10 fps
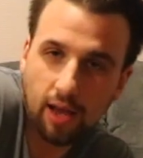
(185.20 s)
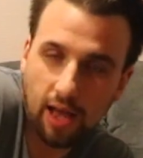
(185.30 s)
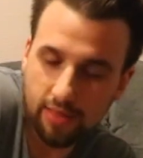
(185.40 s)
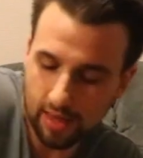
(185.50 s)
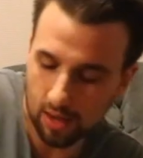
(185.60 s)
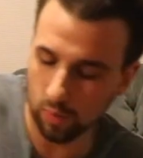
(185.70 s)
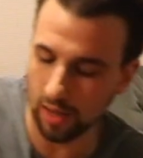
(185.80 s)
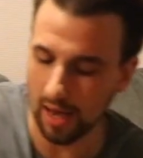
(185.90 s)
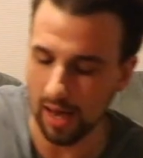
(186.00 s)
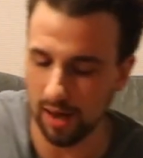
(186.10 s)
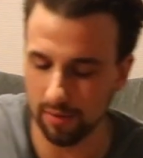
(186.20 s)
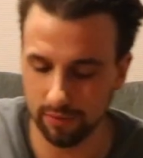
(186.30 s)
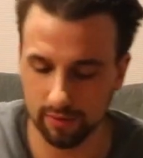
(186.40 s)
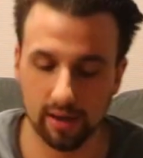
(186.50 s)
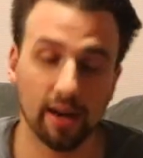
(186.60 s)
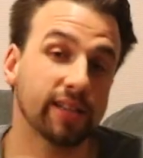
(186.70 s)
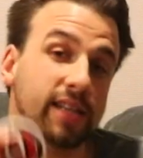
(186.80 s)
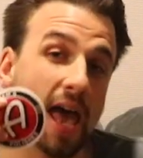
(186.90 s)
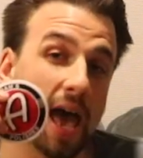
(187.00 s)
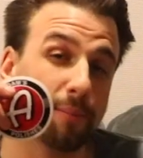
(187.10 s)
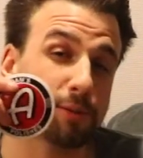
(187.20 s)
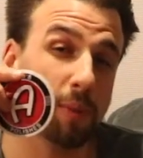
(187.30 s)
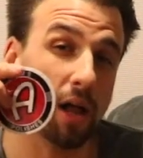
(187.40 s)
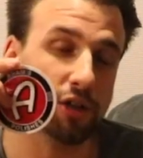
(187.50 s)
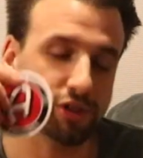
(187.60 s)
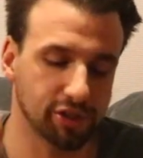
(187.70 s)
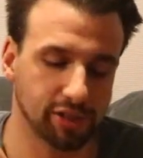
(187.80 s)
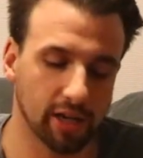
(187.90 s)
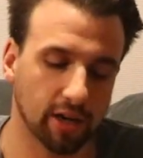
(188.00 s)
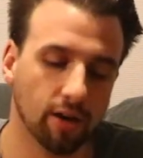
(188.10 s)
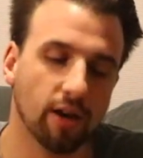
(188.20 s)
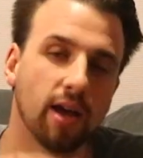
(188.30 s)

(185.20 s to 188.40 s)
And then we have a nice Adams Polishes sticker